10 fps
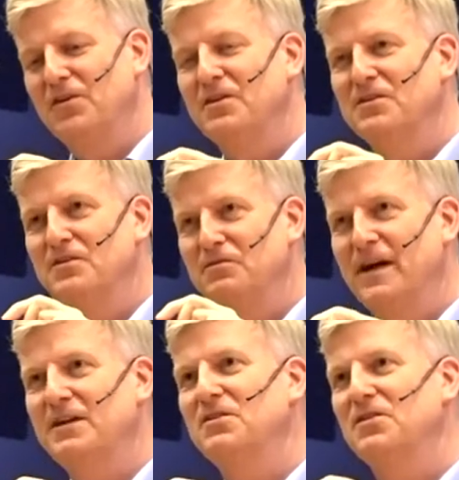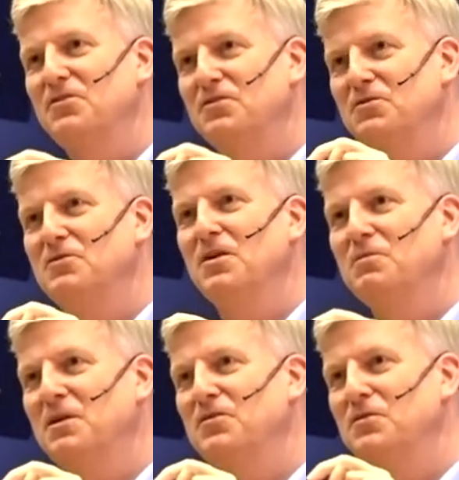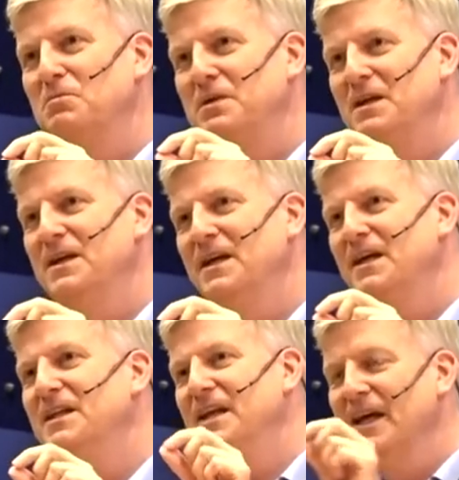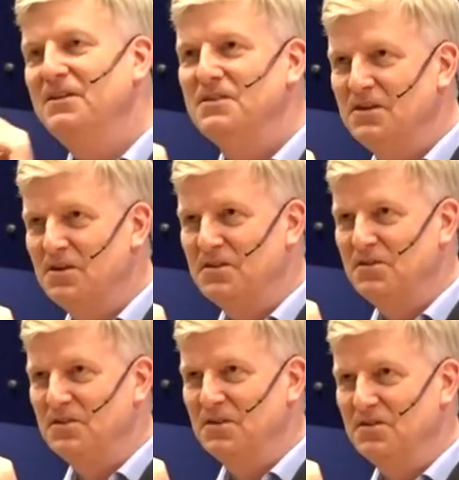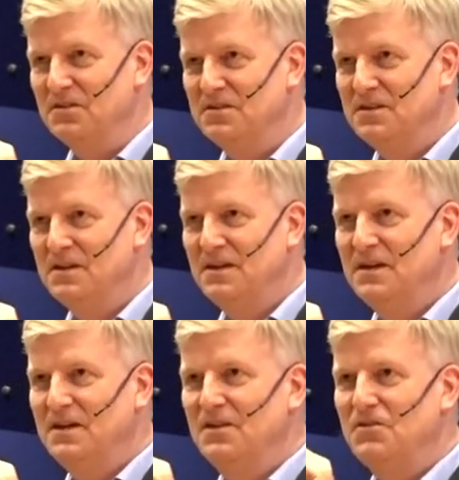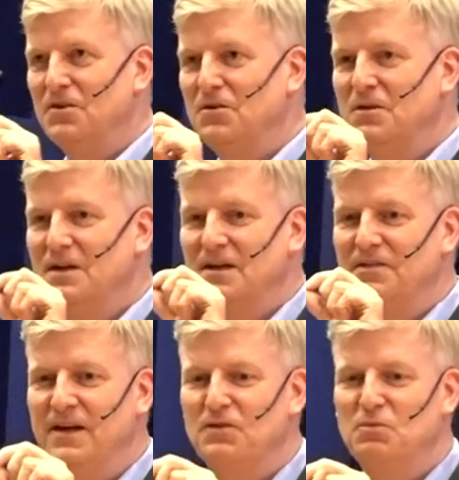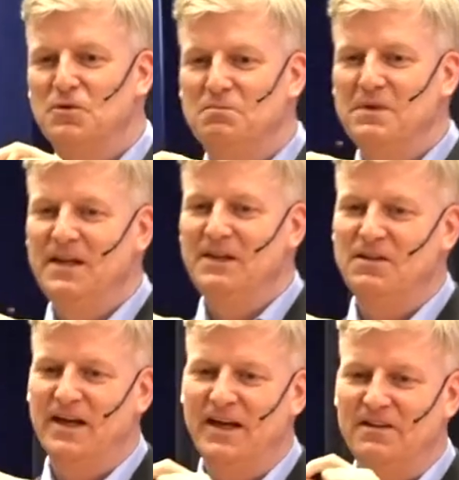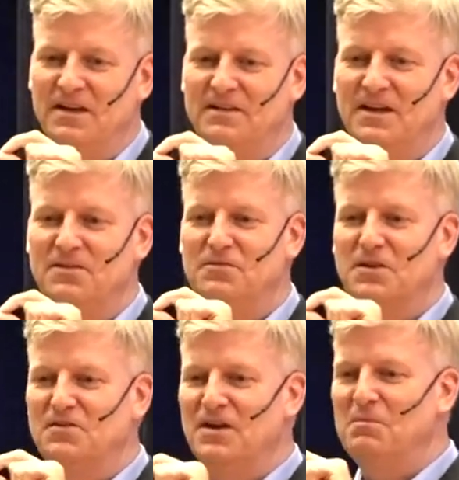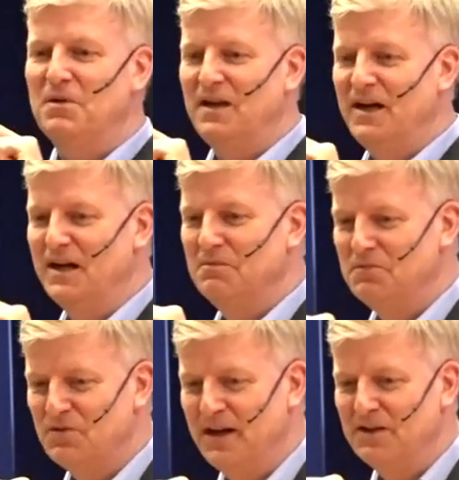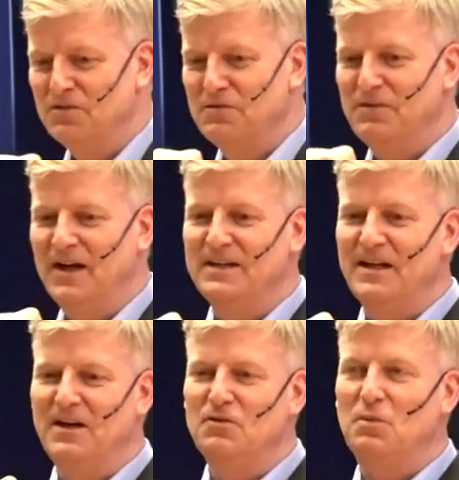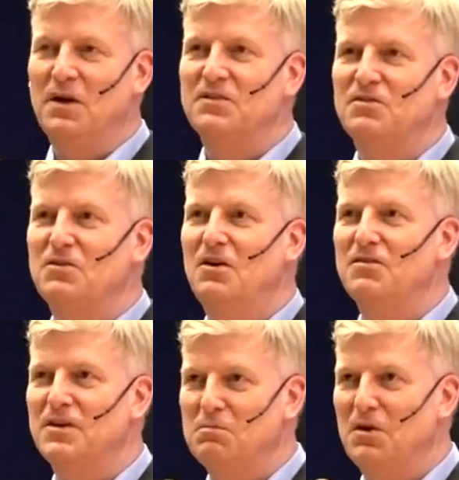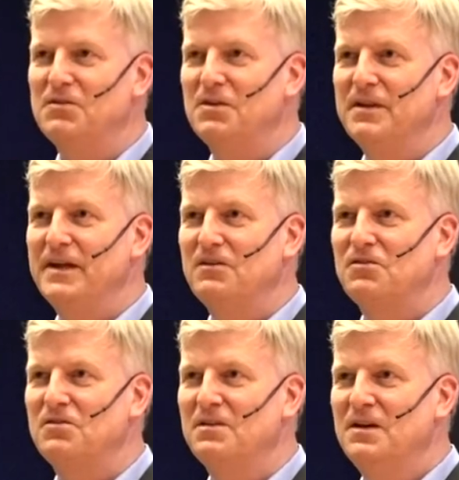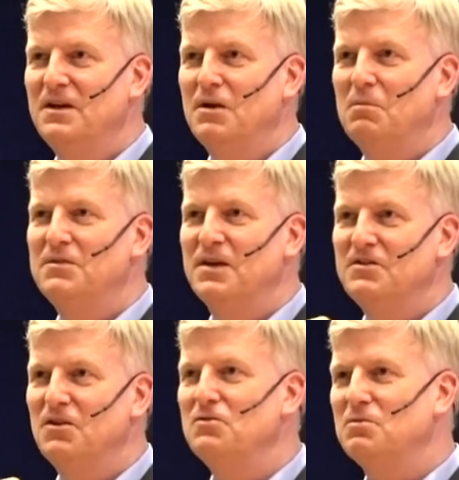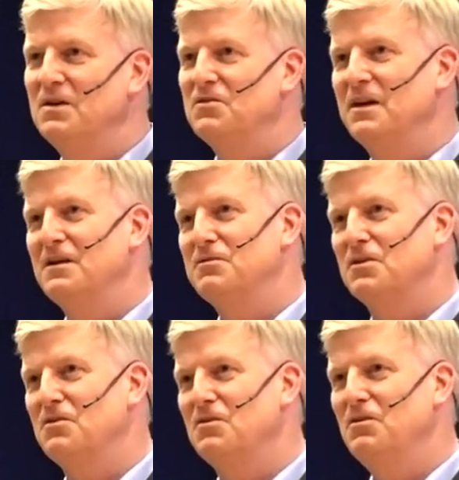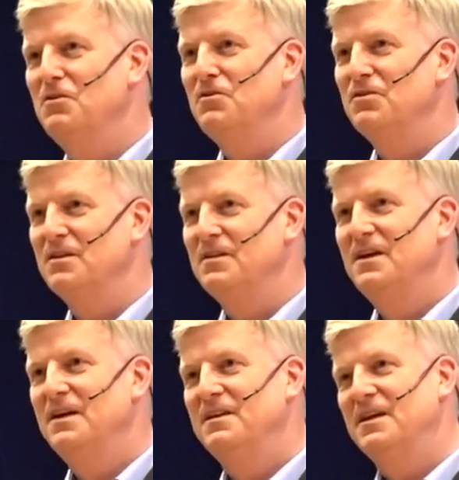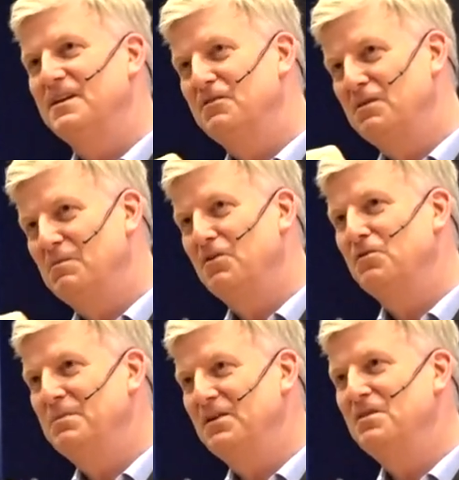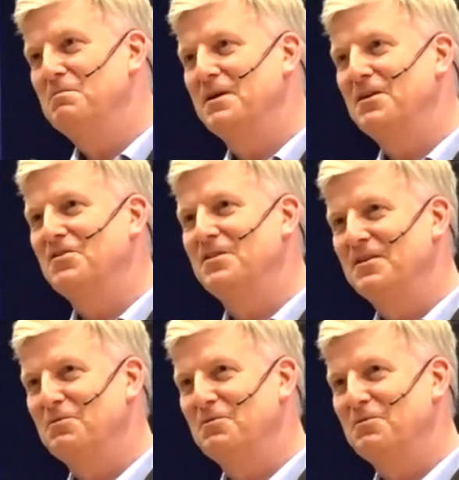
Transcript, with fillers: certain factors you do not want to be in the end in your decision. So that would mean that, uh, that, for example, I'm trying to find out what is causing bottlenecks, but I don't want to have the conclusion that if the most busy person